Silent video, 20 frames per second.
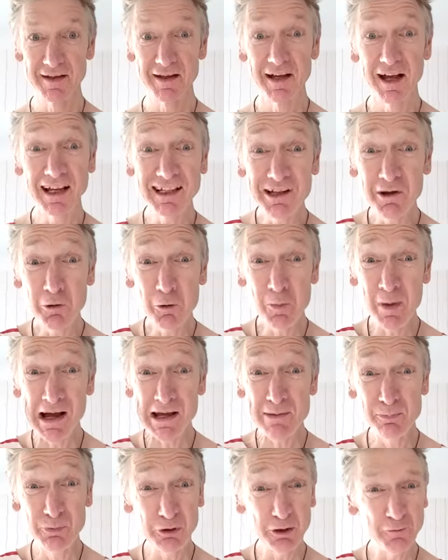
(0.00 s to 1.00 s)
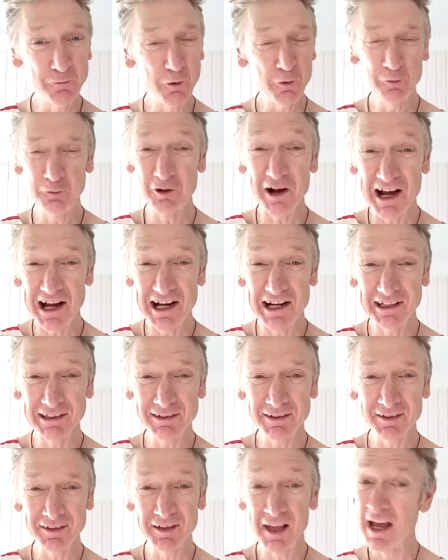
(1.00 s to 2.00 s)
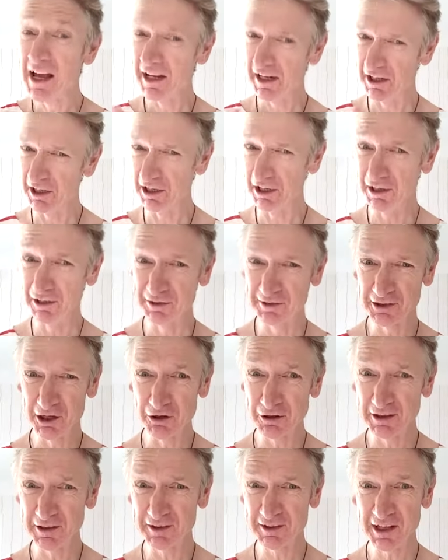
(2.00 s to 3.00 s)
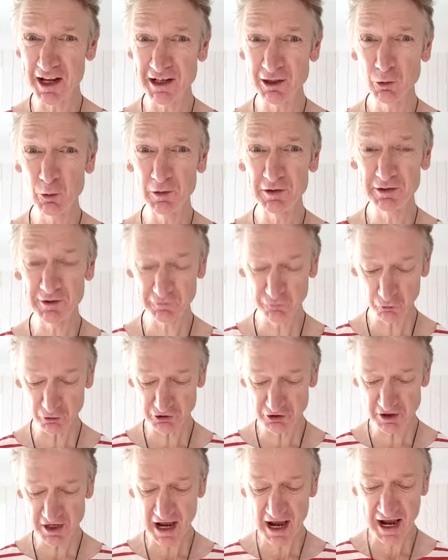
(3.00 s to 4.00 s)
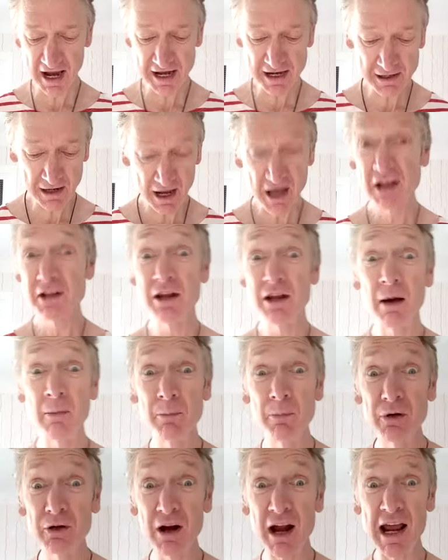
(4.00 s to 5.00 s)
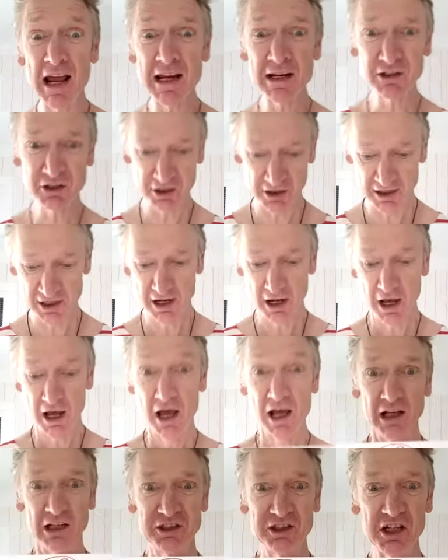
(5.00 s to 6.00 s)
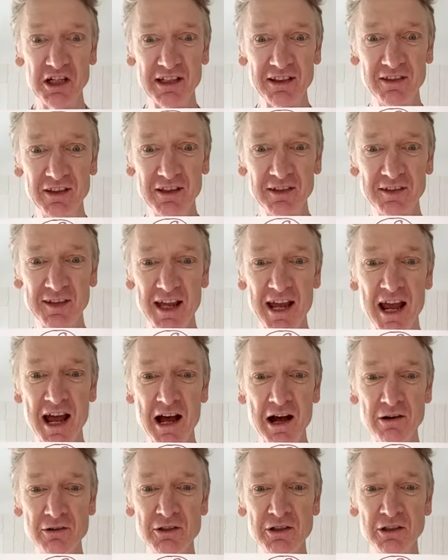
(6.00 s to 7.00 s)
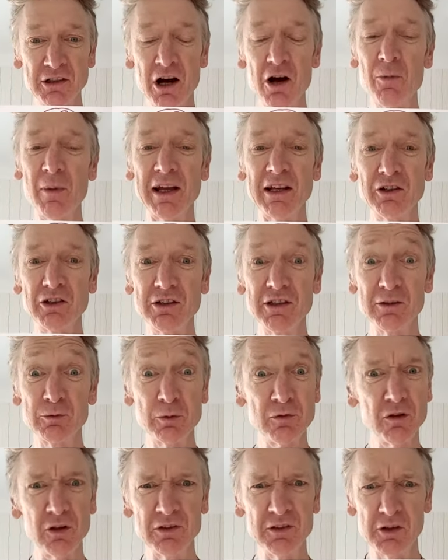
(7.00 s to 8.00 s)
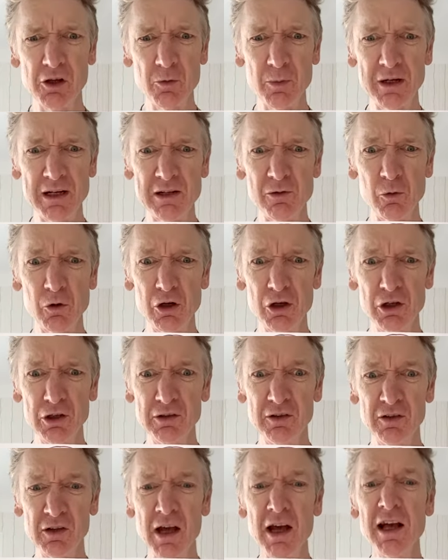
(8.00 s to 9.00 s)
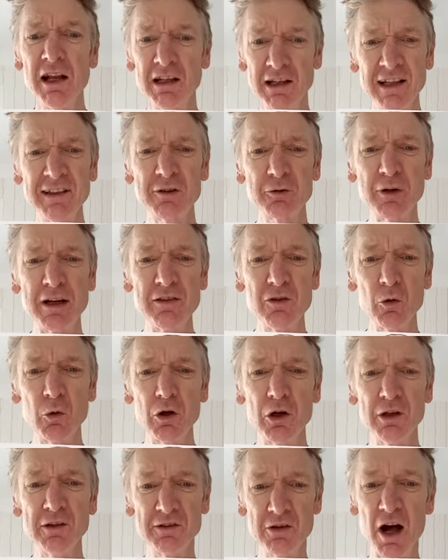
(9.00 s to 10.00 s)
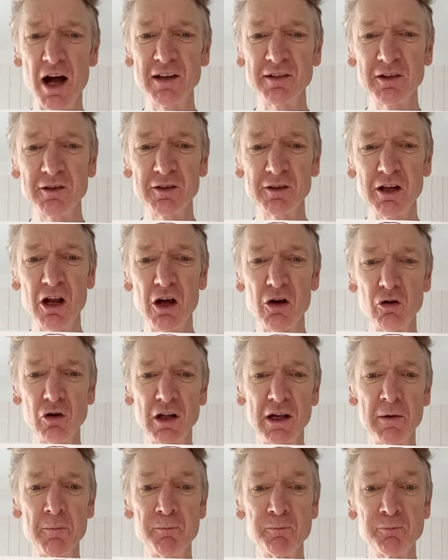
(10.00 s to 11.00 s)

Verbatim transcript: Hello, my beautiful friends. Here's Tony's Tongue Twister for today, number eight. Check this out. Oh my goodness, we've got so many words. Let's read the words nice and slowly.